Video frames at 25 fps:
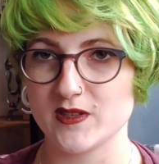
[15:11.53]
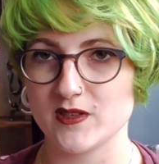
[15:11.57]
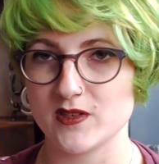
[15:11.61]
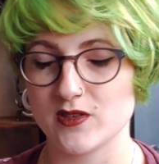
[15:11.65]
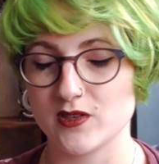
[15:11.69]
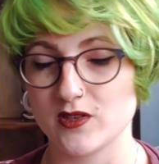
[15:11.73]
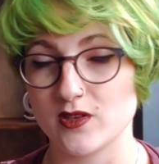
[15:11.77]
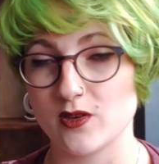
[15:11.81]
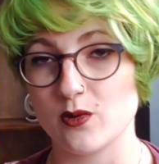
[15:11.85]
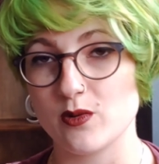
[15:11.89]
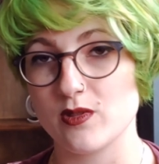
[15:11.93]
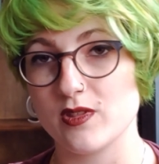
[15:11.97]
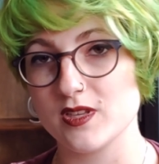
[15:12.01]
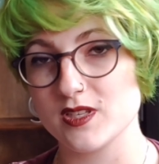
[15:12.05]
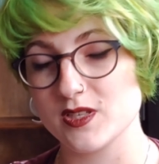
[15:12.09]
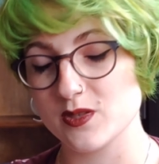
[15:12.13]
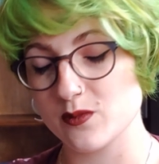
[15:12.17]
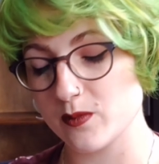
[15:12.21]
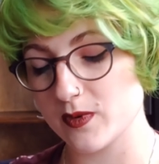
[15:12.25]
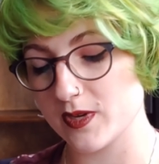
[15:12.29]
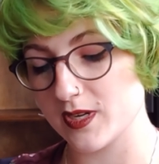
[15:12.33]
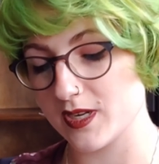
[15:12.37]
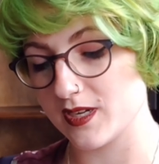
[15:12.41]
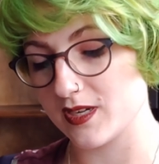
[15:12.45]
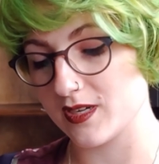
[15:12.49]
So this
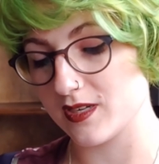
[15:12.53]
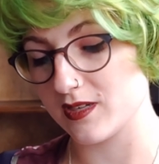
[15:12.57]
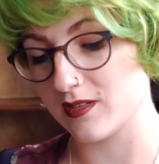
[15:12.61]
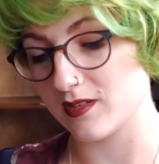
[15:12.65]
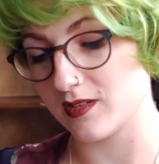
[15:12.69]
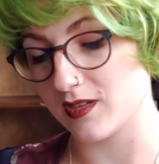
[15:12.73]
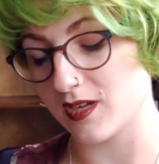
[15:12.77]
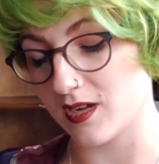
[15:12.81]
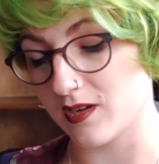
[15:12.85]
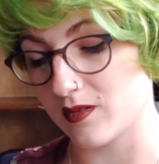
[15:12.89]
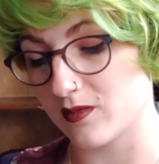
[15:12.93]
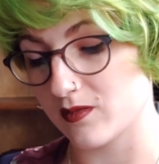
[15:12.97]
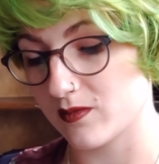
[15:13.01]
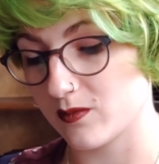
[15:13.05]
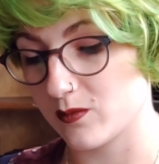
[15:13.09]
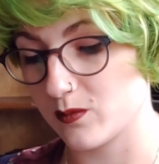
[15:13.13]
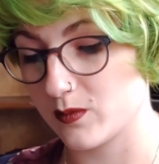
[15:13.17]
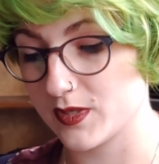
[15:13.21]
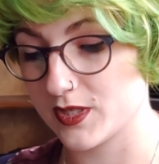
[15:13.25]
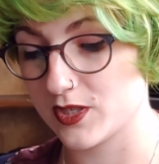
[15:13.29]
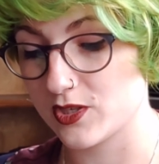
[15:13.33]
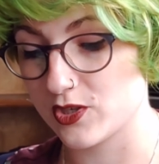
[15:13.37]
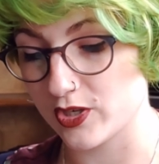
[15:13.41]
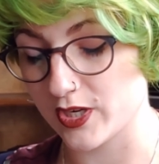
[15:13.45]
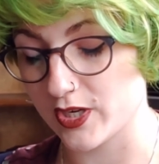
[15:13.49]
one
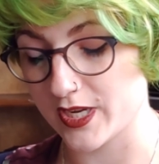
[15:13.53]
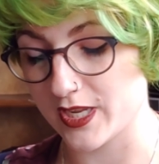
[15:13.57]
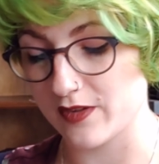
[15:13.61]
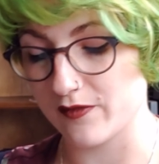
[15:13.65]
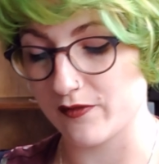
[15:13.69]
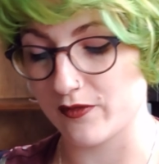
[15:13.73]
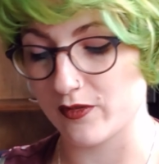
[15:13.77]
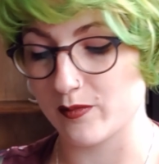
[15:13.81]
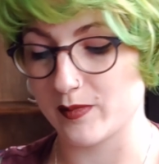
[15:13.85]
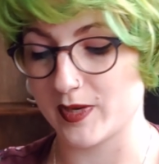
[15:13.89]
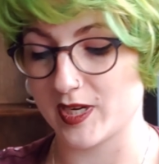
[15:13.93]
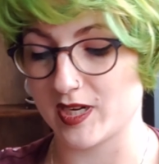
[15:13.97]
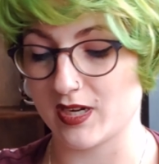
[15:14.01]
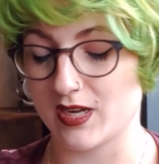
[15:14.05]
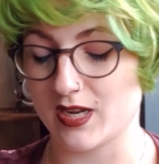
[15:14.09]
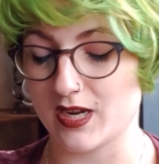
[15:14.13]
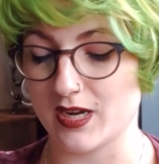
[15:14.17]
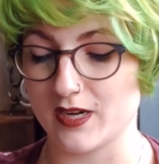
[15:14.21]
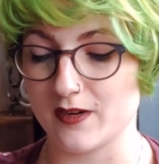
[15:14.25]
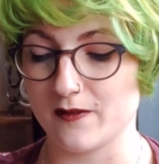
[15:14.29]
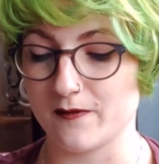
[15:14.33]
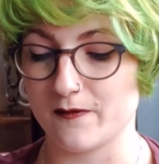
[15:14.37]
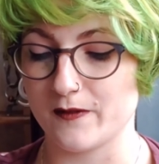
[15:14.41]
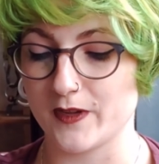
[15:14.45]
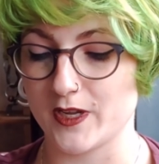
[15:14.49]
was tricky for me to
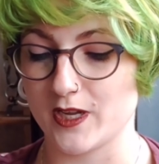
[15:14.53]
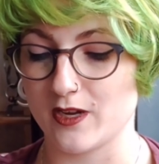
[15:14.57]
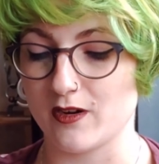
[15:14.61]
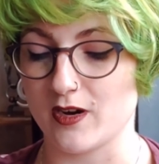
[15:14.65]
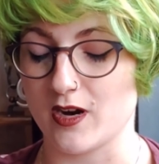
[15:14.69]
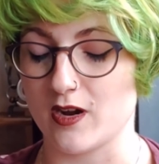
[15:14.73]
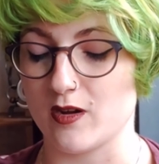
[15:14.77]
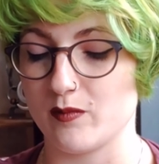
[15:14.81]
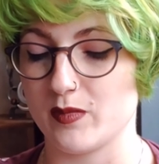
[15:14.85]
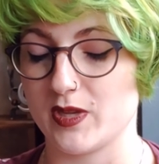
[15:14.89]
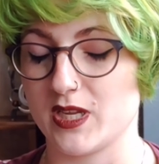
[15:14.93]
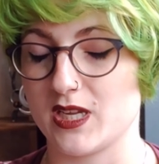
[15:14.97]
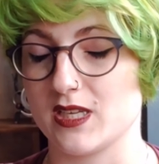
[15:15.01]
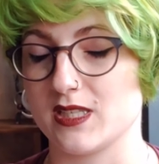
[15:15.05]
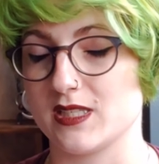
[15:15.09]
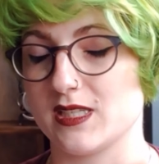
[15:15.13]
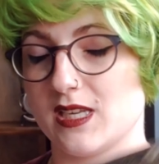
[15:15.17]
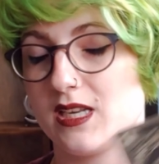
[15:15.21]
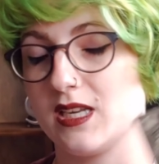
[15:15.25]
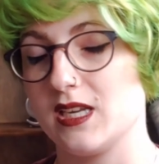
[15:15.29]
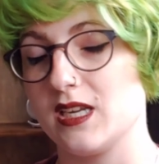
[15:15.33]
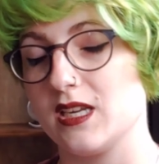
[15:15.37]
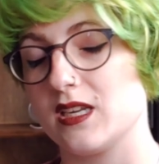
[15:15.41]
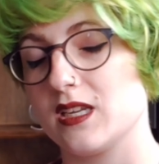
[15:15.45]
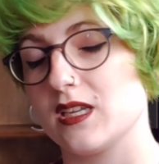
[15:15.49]
kind of figure out because I
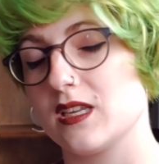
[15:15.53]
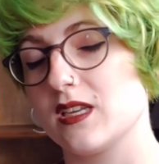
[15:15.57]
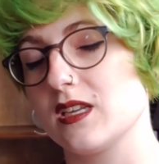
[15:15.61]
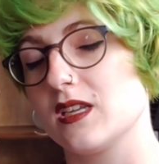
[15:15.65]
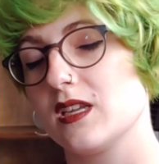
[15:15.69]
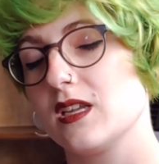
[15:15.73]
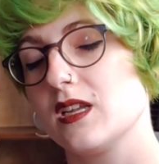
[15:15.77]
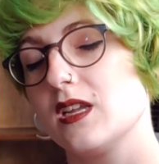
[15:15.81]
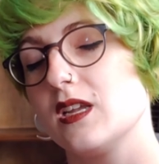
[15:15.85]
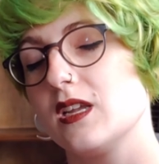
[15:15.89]
needed